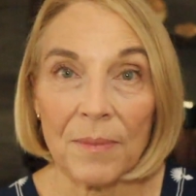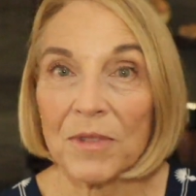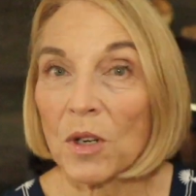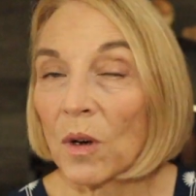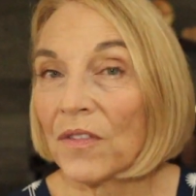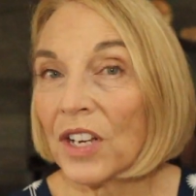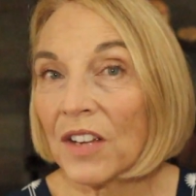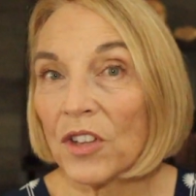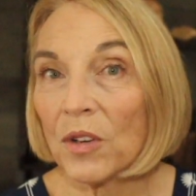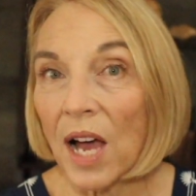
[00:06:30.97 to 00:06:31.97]
So if any
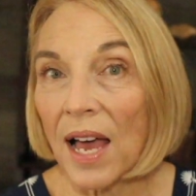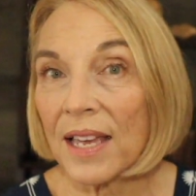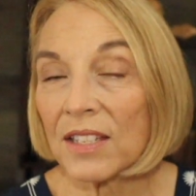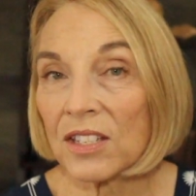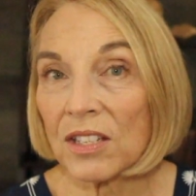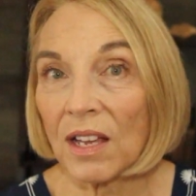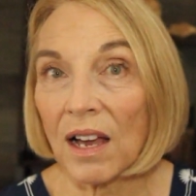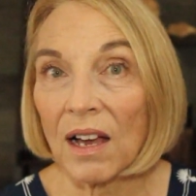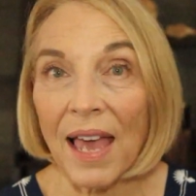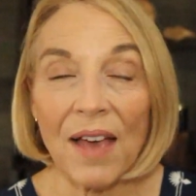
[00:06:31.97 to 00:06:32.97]
of you guys
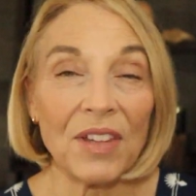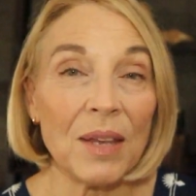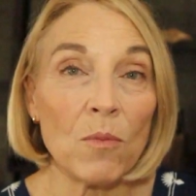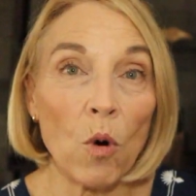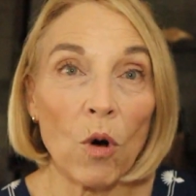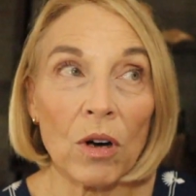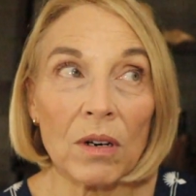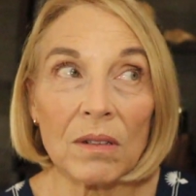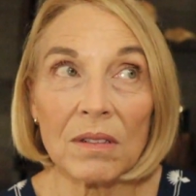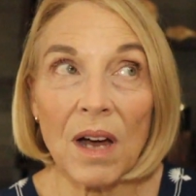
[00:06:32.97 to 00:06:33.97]
have any
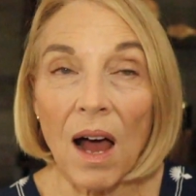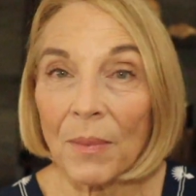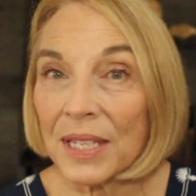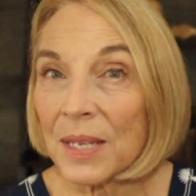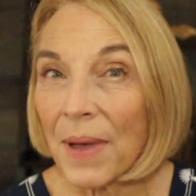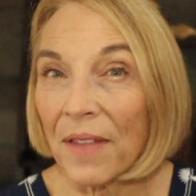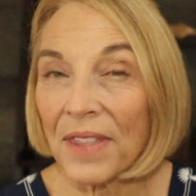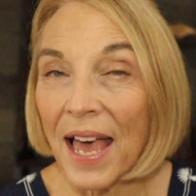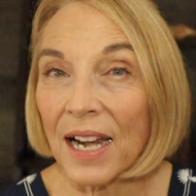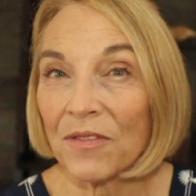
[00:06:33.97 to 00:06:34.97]
more comments about that,